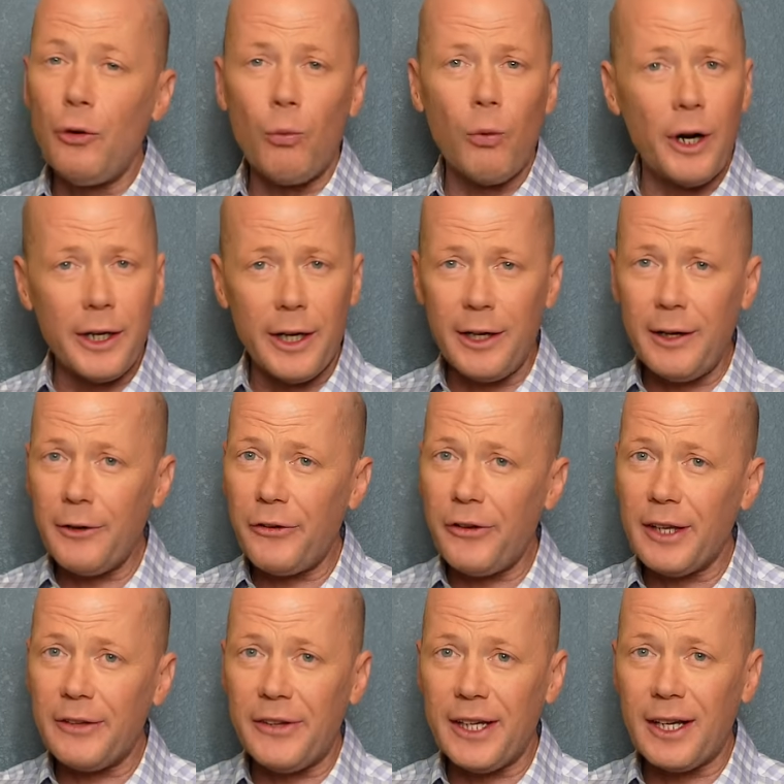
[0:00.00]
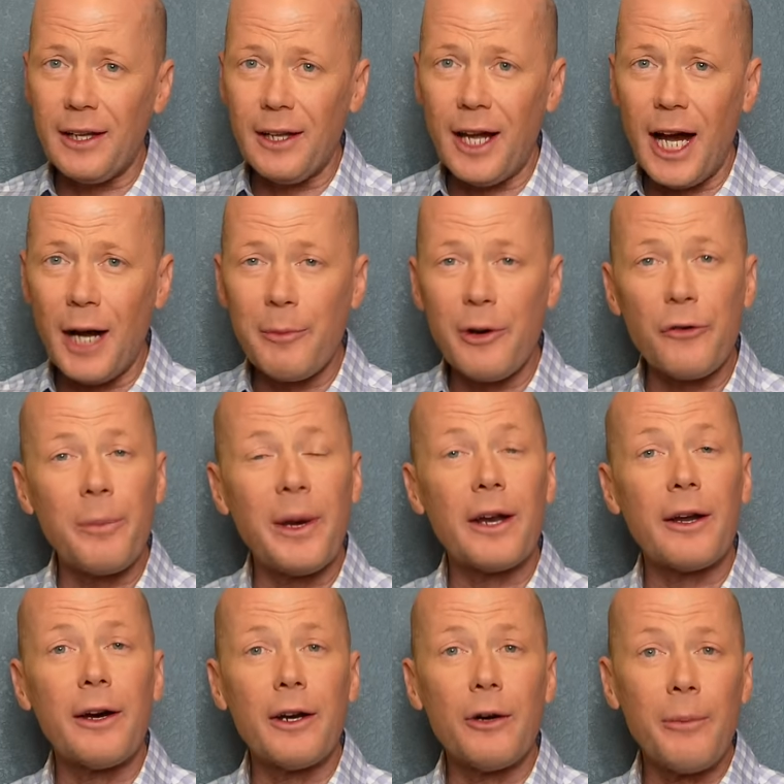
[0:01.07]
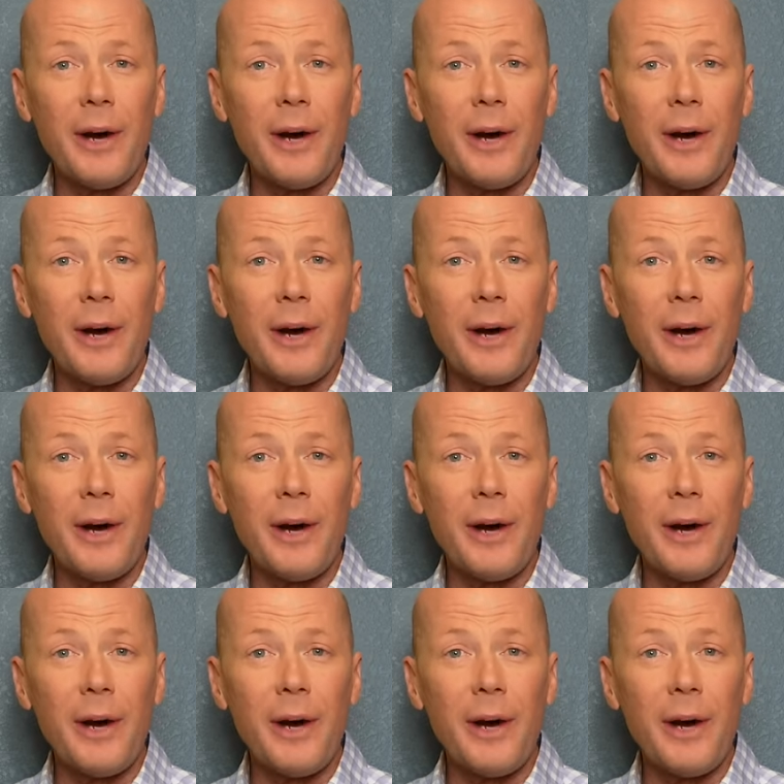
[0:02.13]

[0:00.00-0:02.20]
160 kilometers, about 100